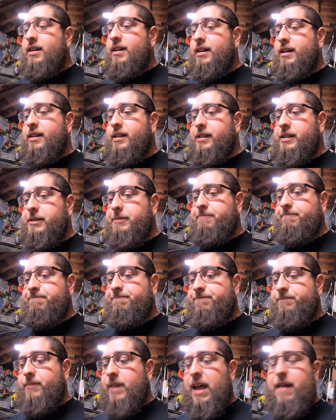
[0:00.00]
Um,
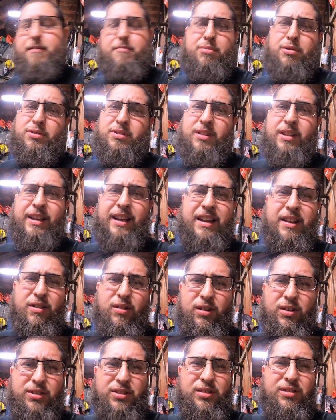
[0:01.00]
I haven't posted like any
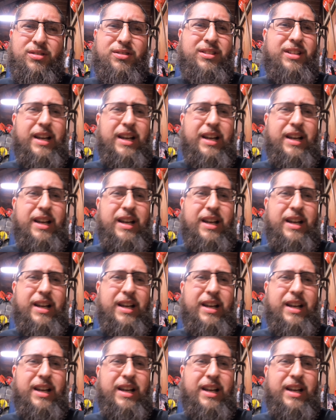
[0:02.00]
car shows.